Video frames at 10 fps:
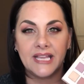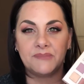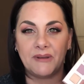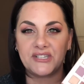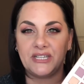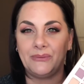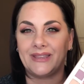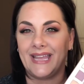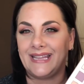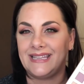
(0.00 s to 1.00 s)
especially
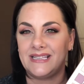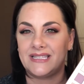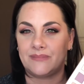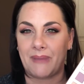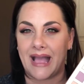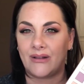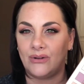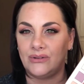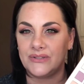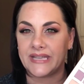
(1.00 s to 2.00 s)
with like these
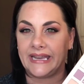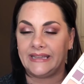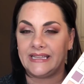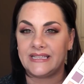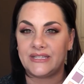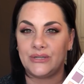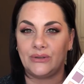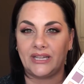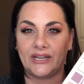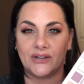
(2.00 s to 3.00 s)
spackles and these 2
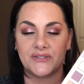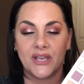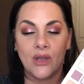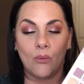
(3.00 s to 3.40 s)
glitters,